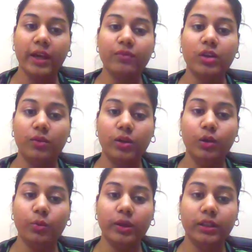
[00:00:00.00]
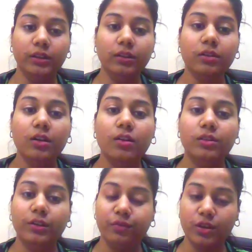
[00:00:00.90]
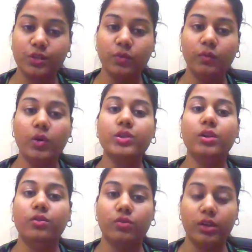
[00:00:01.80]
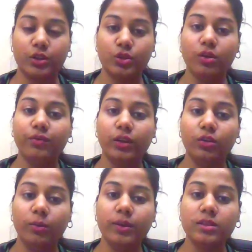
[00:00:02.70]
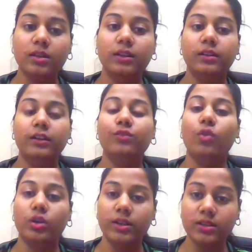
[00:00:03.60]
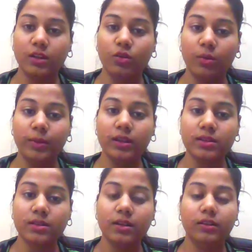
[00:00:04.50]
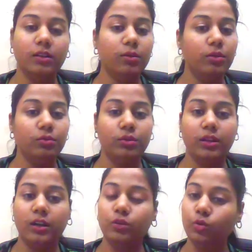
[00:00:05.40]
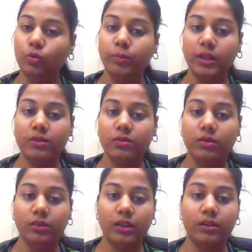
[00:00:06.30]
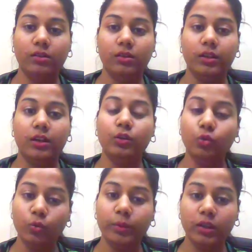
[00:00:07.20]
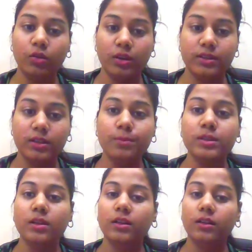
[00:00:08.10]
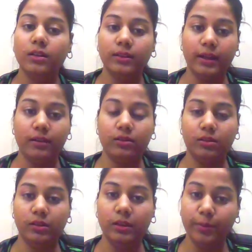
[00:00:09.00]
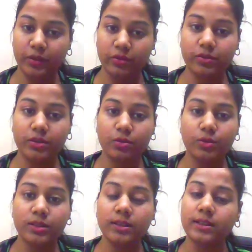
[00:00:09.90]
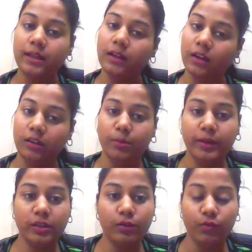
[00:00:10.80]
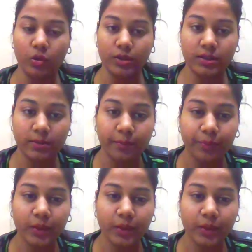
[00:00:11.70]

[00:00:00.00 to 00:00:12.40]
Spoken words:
have covered over here? The first one was introduction of economics, that what is economics. There are two main concepts, that limited resources and unlimited wants.